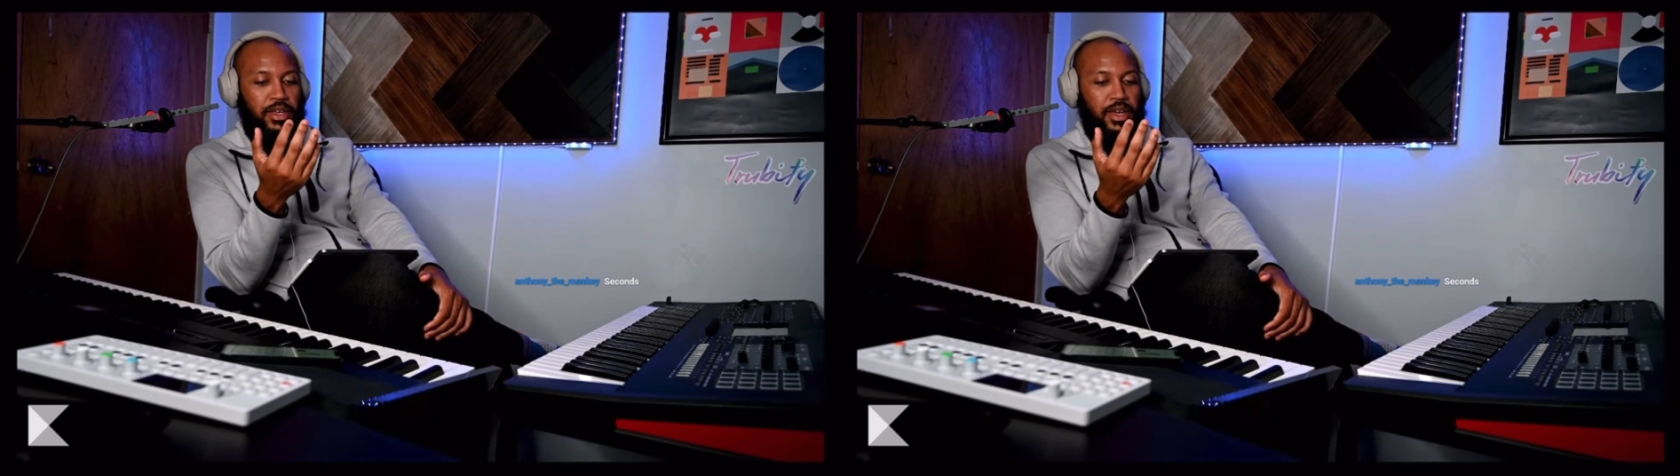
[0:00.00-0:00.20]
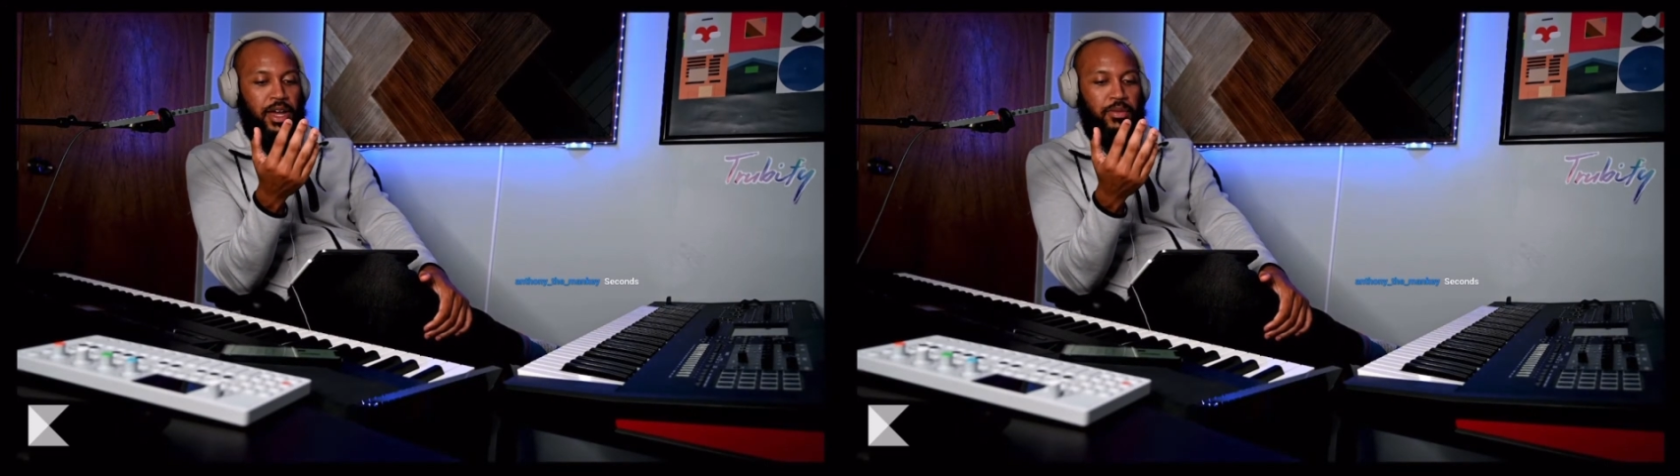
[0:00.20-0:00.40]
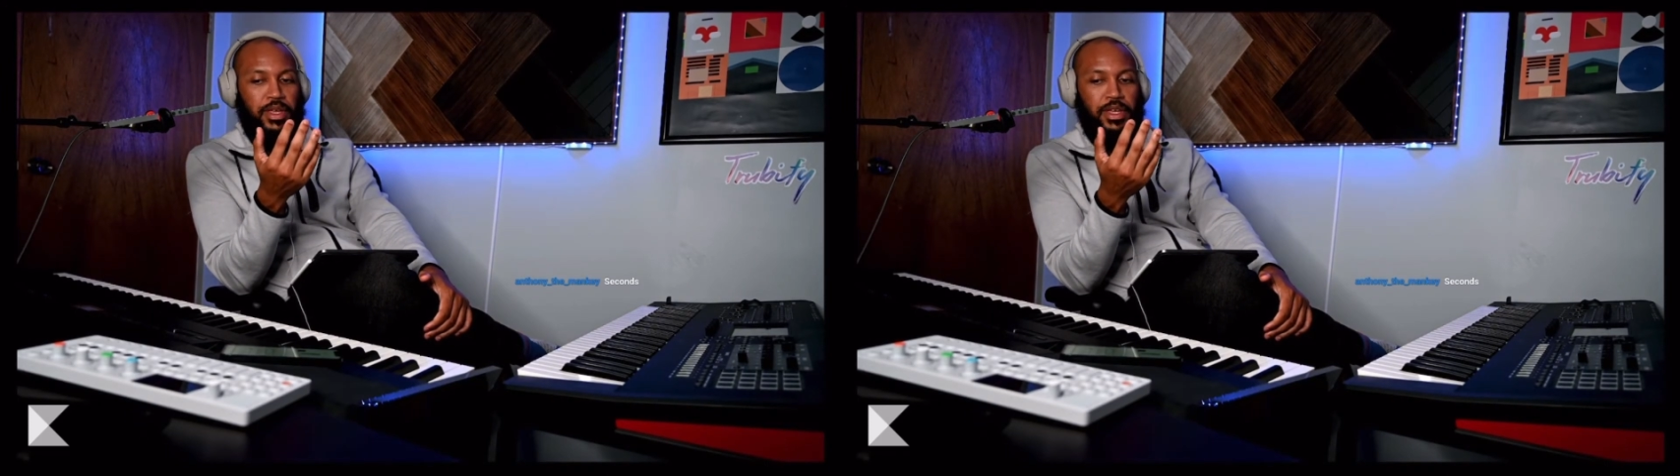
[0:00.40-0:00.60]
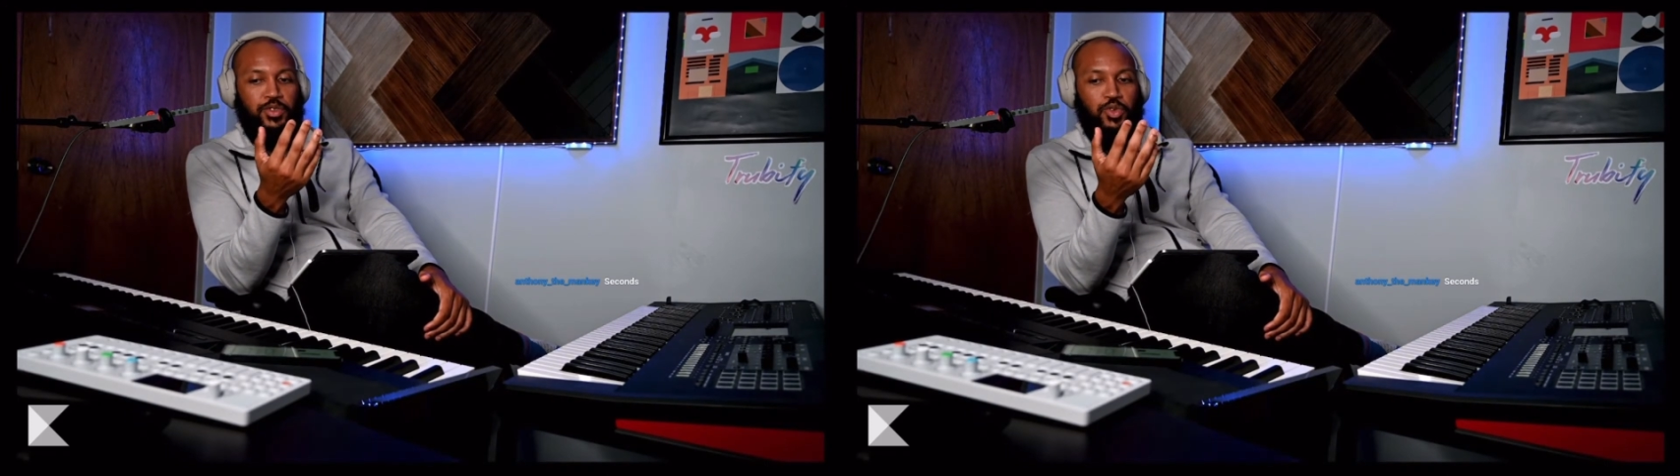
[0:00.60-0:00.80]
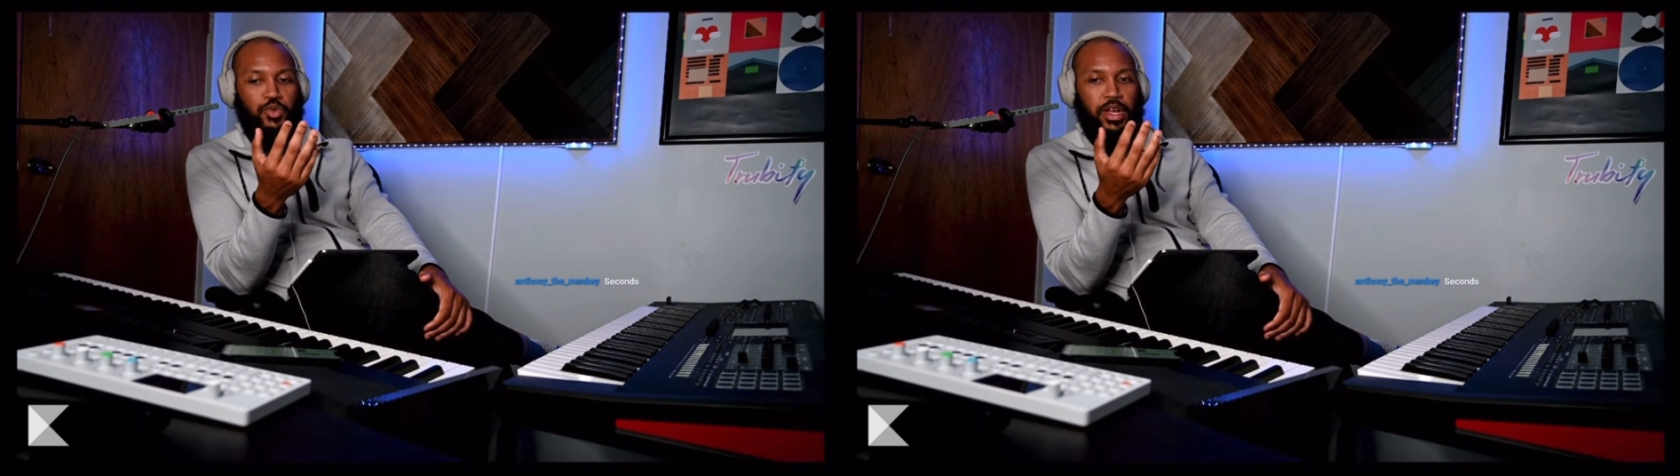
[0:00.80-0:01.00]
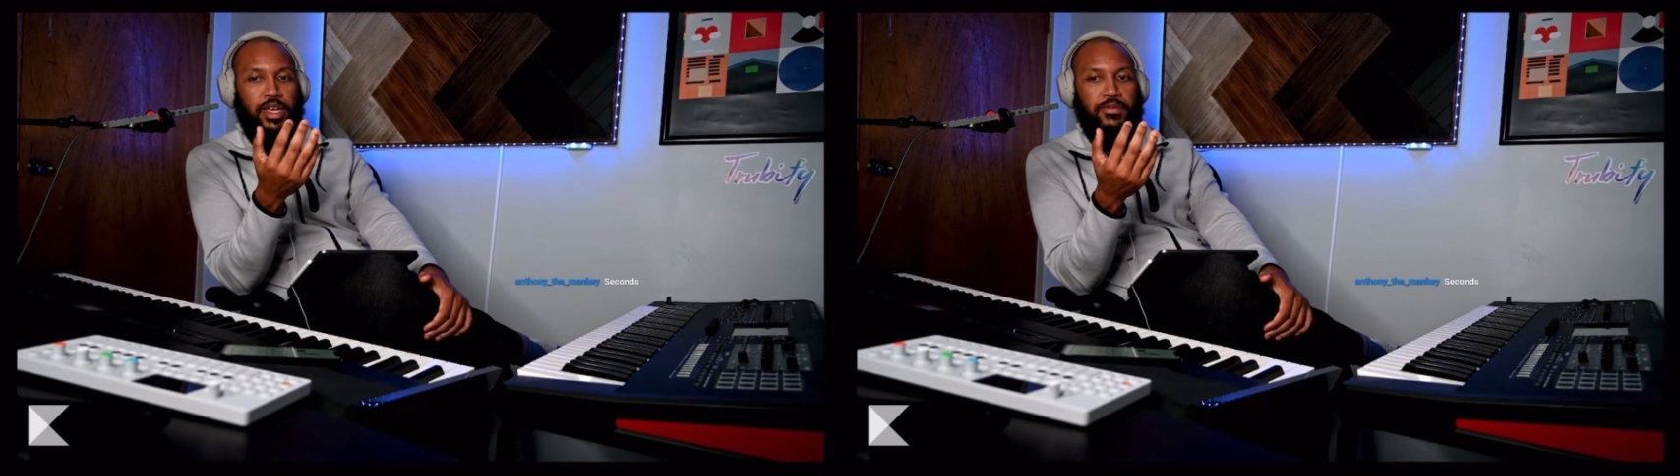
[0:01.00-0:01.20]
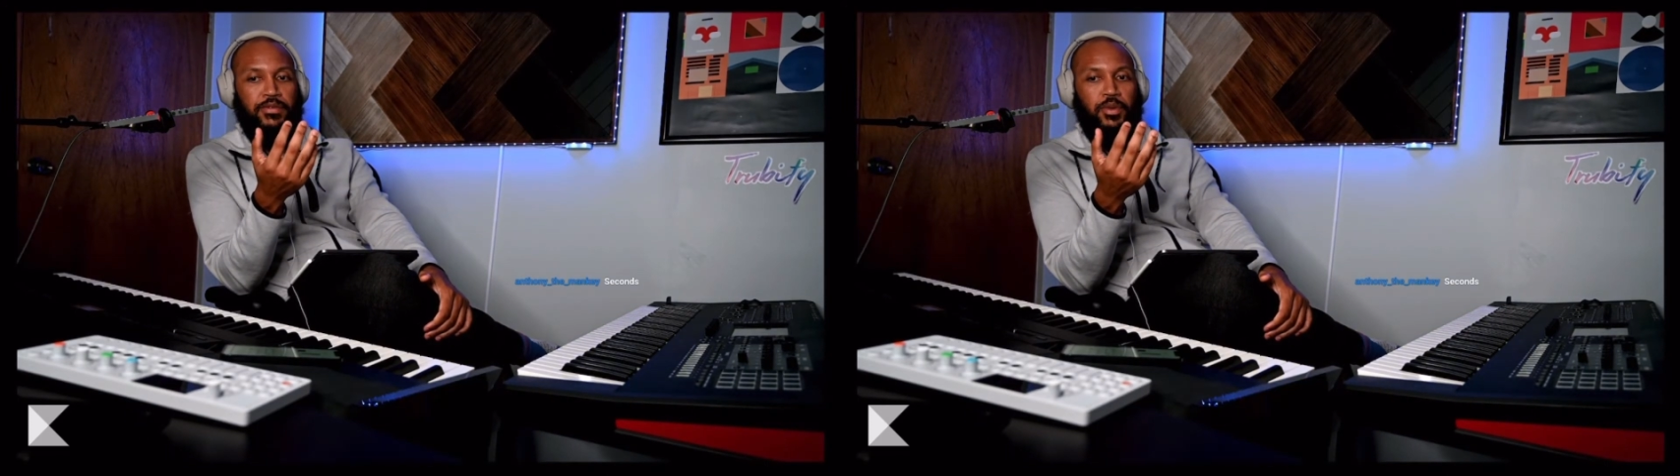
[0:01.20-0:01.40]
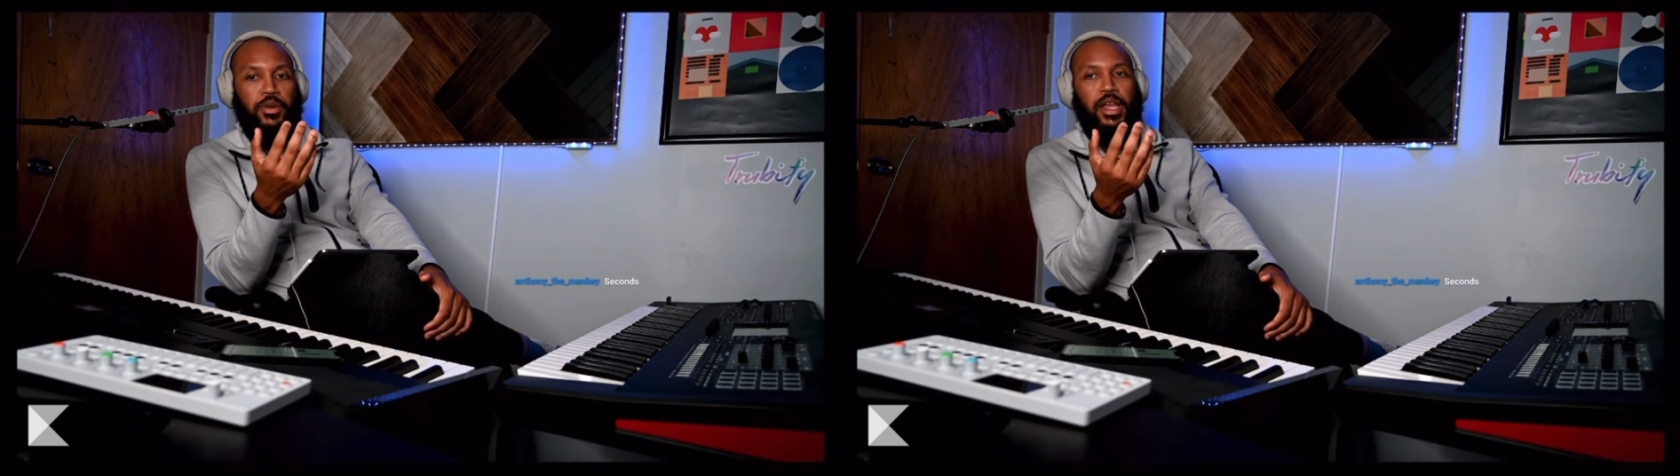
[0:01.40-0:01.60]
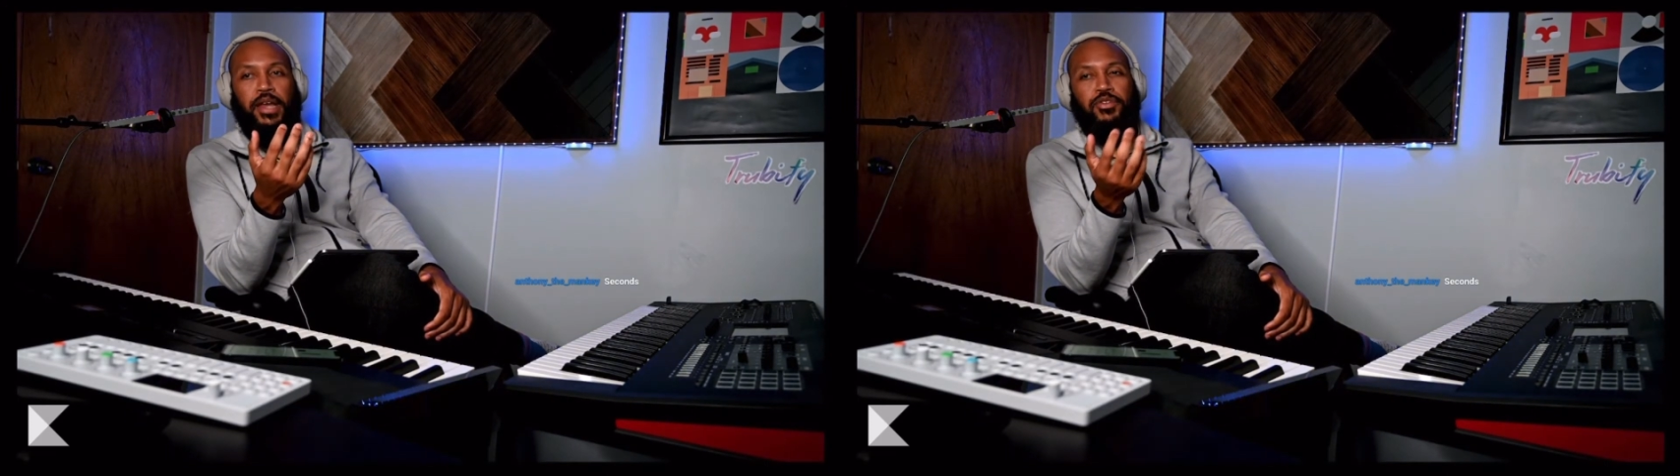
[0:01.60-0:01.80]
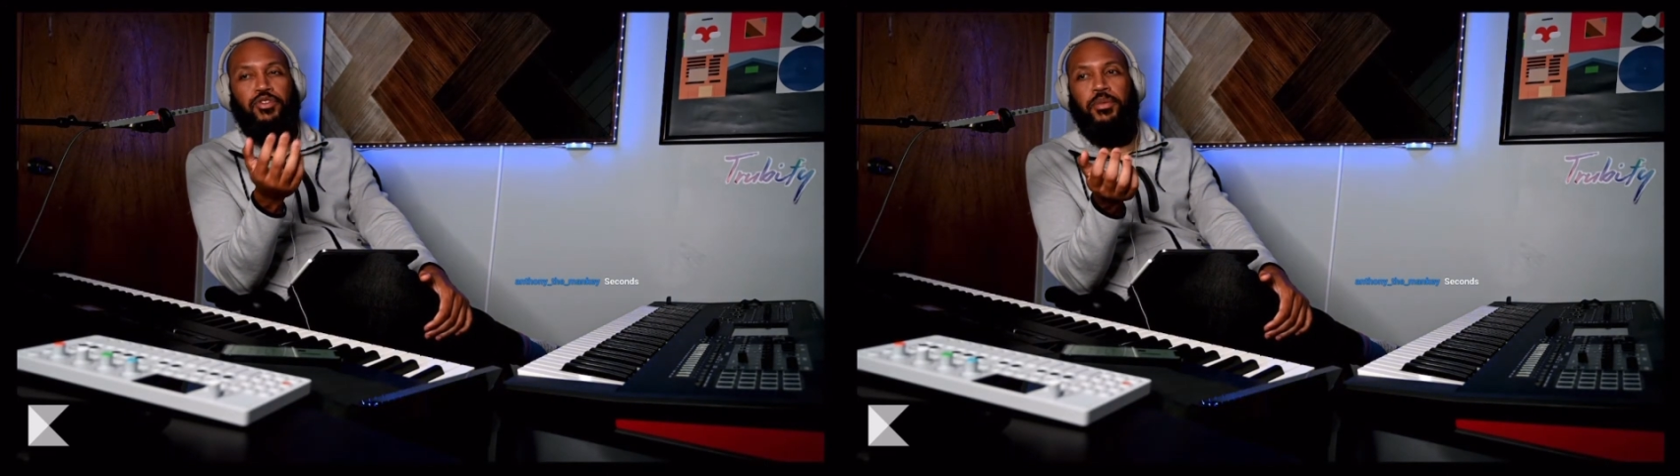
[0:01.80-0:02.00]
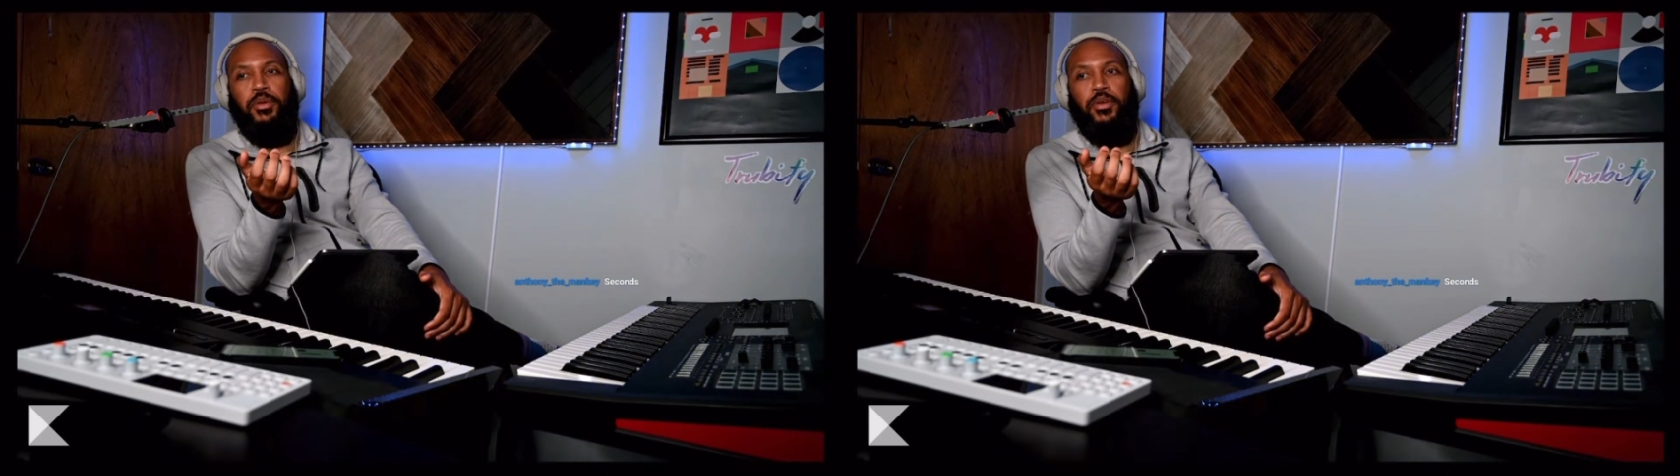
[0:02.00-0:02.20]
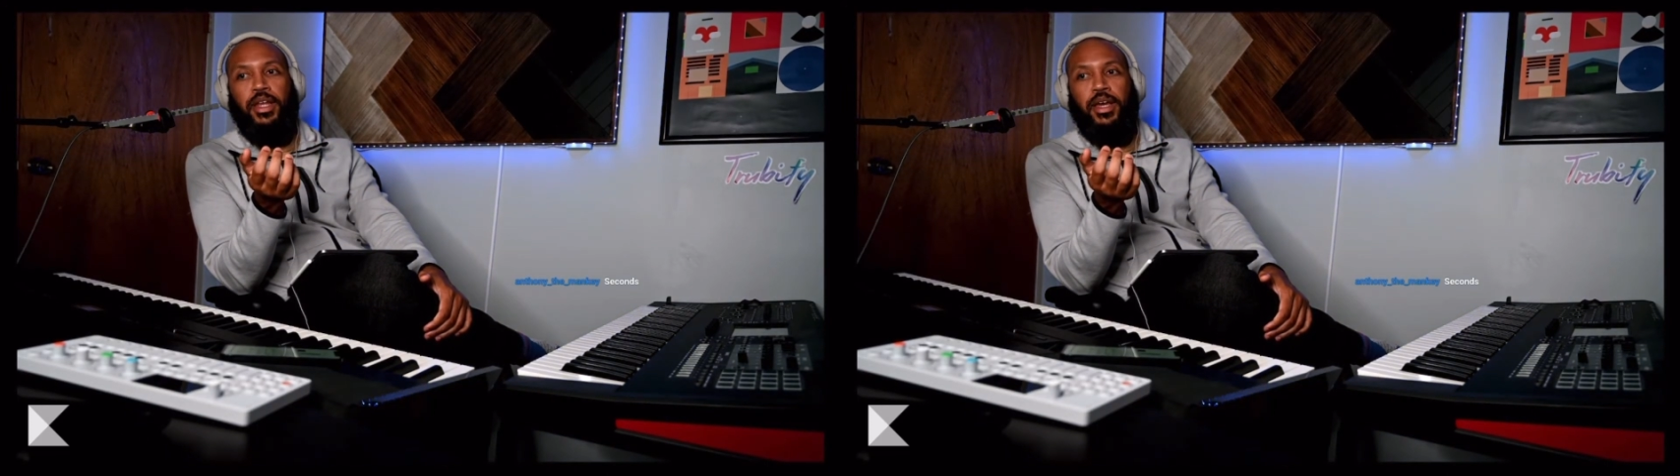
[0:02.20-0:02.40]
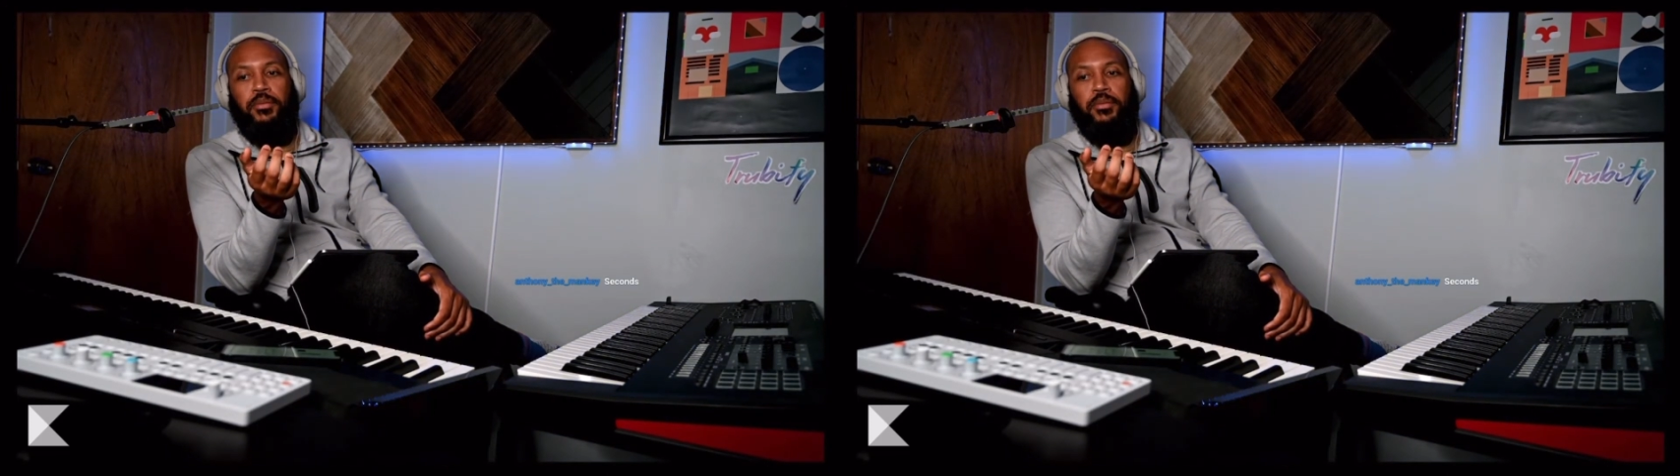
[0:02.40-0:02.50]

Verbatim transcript: I don't think it's great for live streaming right now.